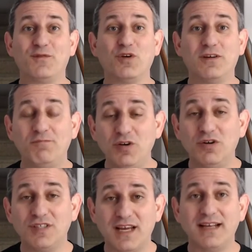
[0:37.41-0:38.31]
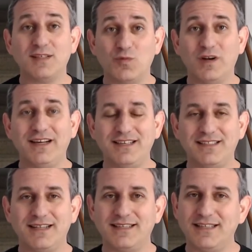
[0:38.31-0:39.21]
for Computer Science
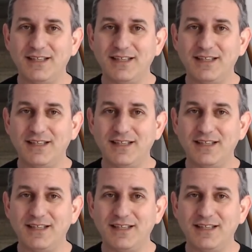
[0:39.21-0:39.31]
186,